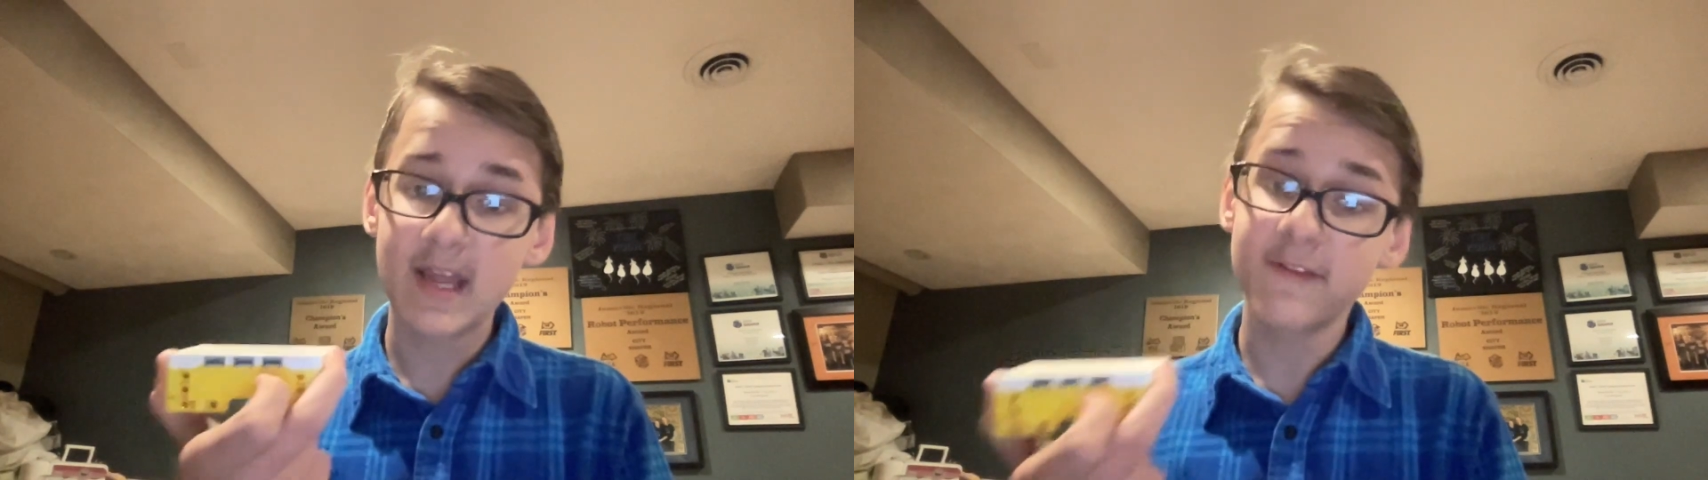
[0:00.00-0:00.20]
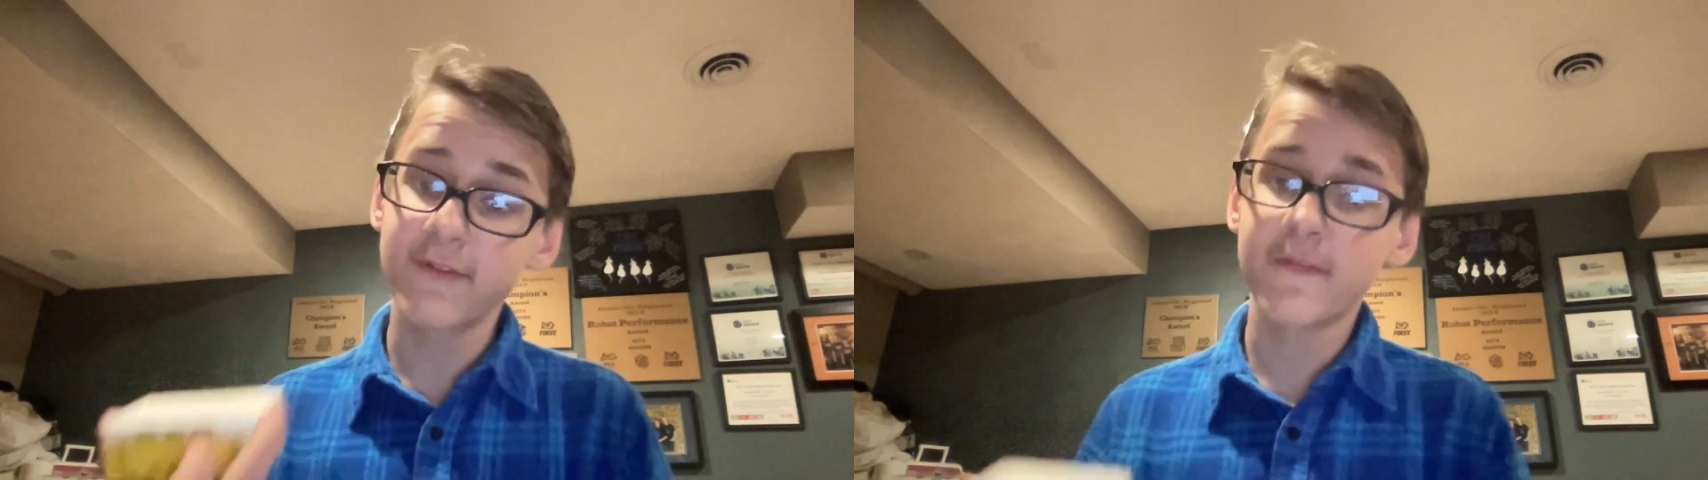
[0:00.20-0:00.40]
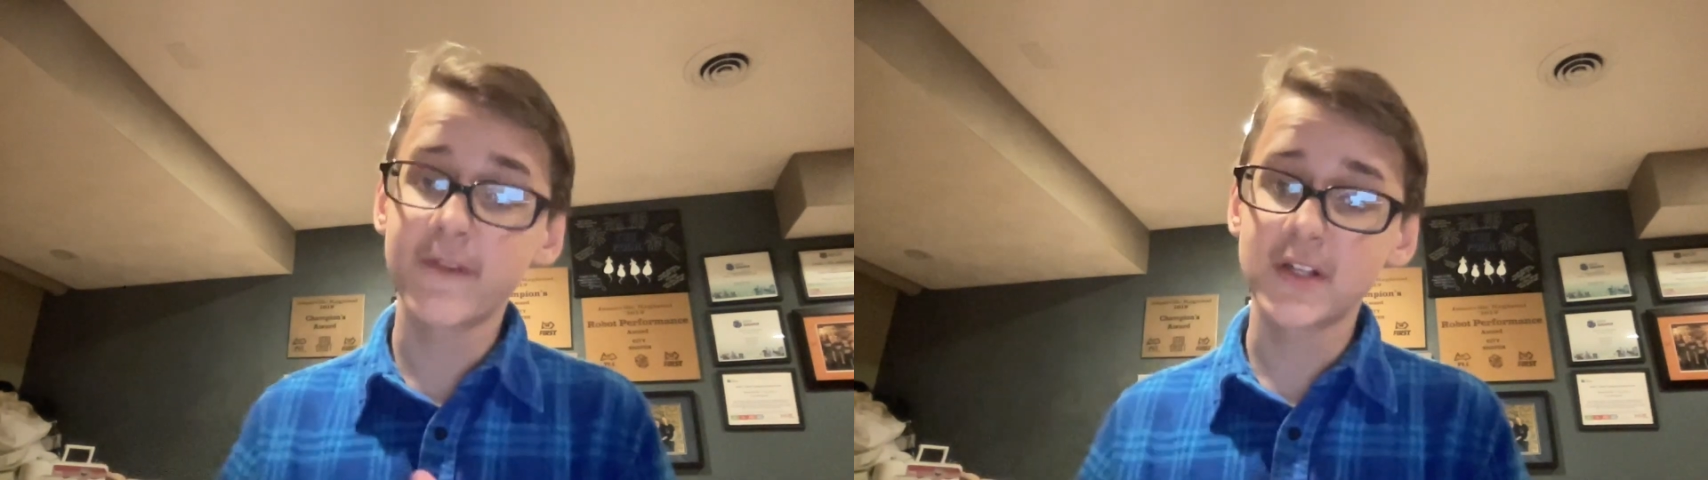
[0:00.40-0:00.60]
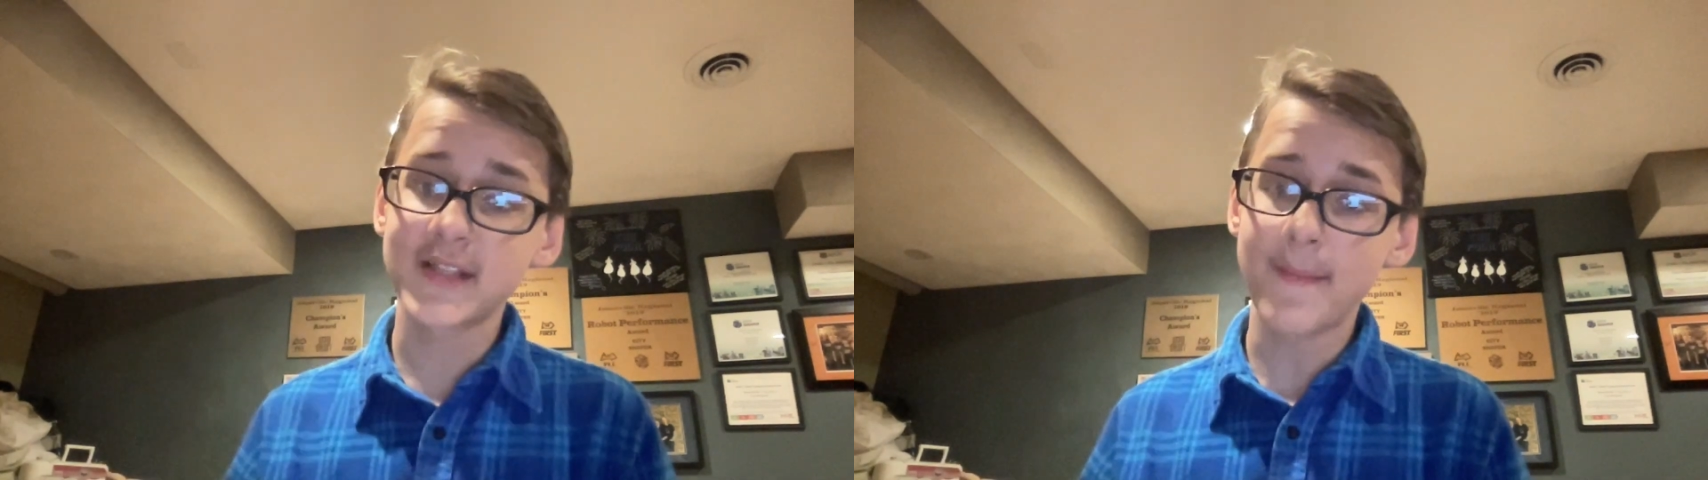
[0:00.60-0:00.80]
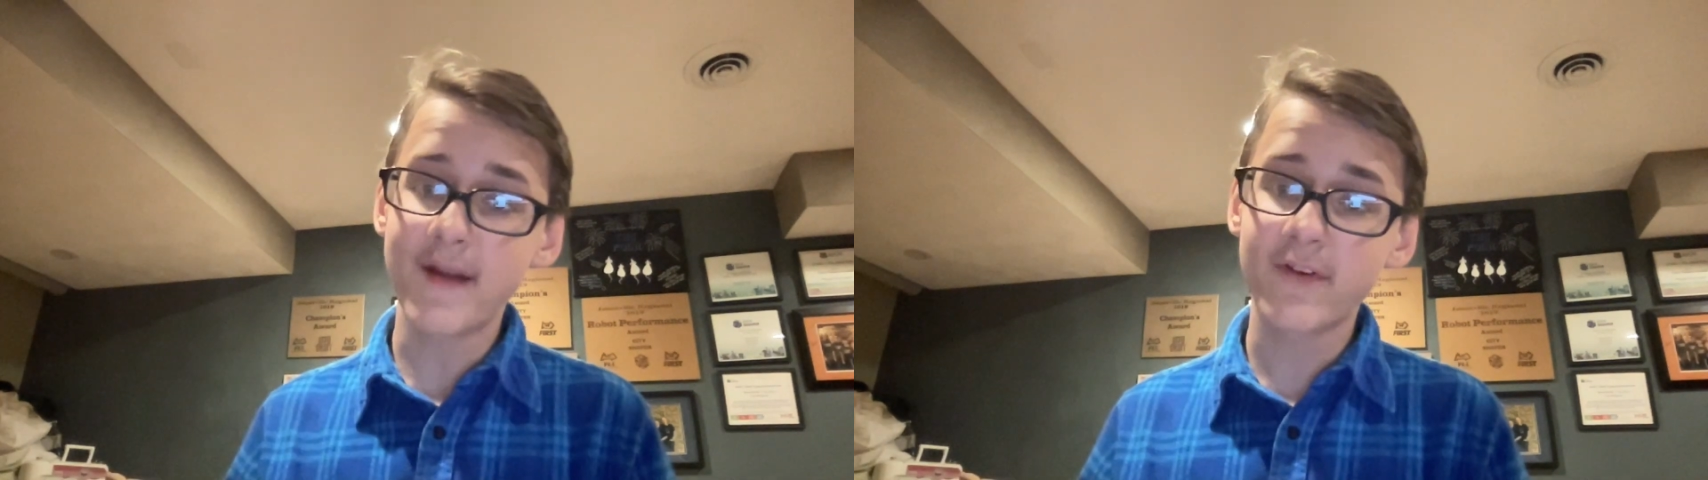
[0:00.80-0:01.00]
and for the first
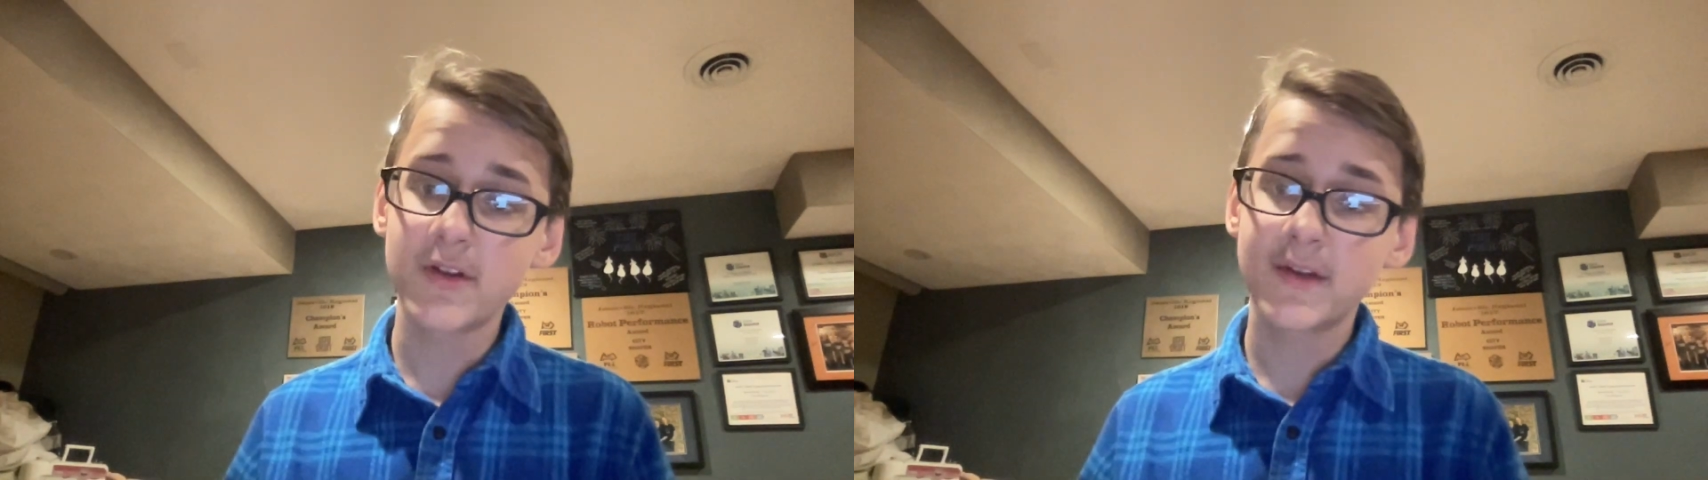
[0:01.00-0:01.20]
time ever, you